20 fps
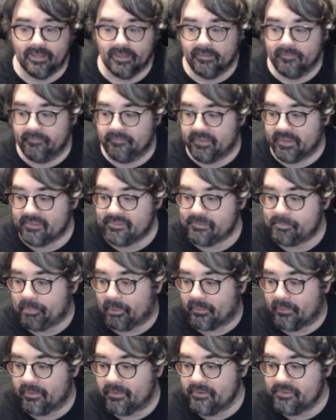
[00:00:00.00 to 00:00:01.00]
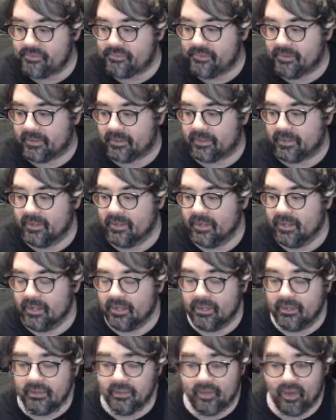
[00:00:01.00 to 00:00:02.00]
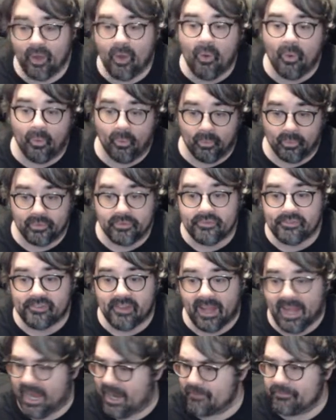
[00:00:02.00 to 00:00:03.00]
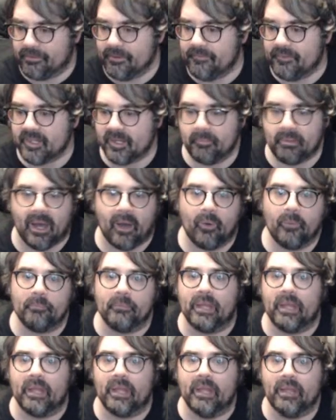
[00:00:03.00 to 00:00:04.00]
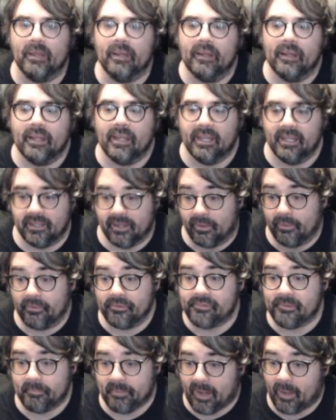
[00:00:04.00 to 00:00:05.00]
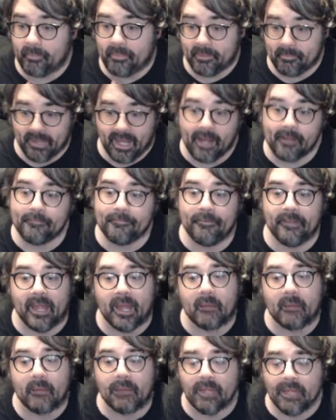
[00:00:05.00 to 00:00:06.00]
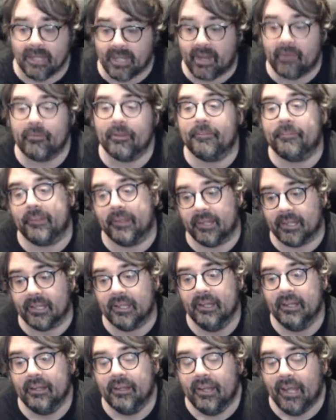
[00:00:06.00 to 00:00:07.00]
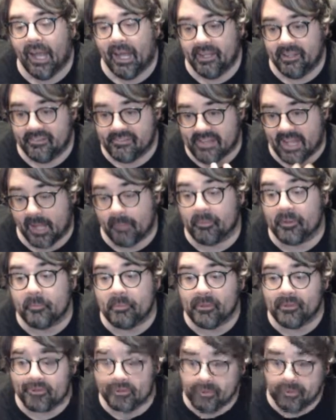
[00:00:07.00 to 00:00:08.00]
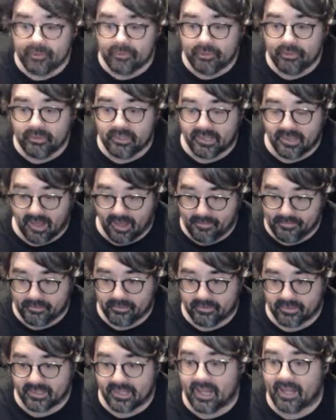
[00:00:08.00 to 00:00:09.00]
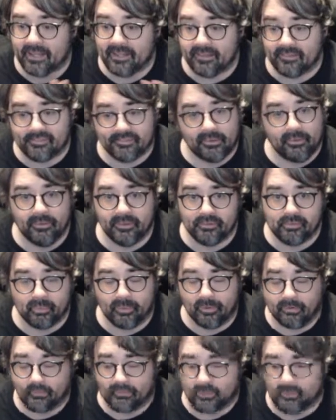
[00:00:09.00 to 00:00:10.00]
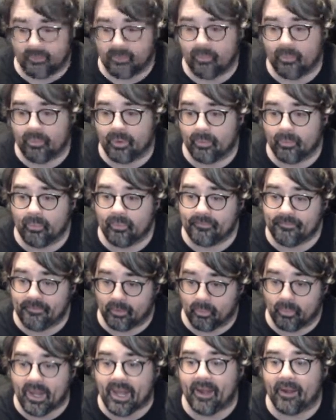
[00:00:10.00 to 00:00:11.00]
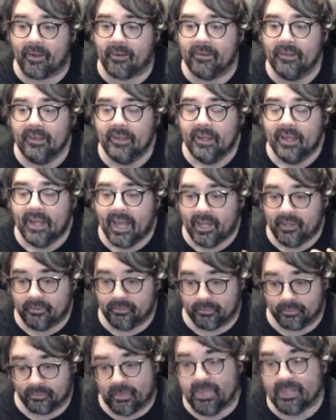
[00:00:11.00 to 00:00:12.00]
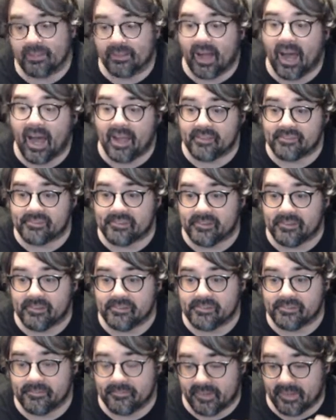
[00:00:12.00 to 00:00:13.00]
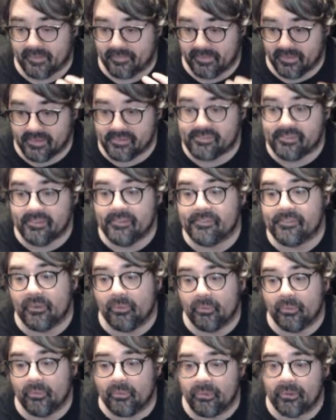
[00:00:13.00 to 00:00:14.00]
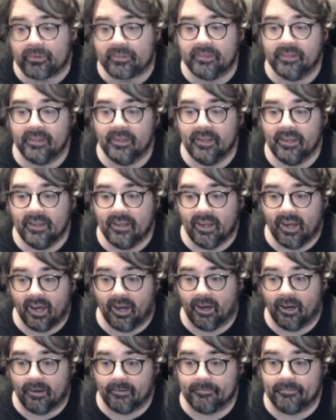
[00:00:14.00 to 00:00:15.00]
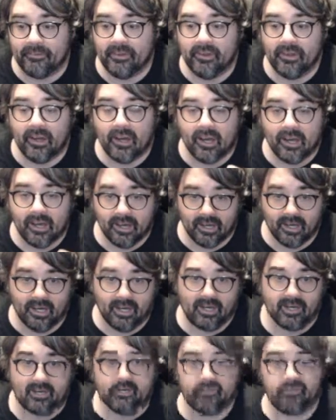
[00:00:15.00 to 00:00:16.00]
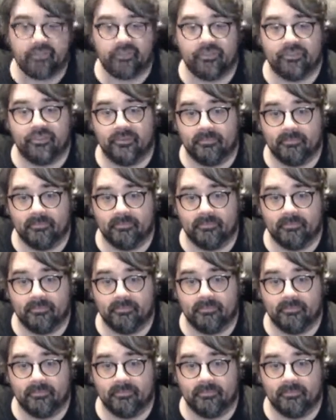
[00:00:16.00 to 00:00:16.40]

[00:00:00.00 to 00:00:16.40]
This person knows everything about me. He knows about my Bat family and everything, and he's able to put two and two together. Again, he's worse for wear, and realizes that this is the work of Hush.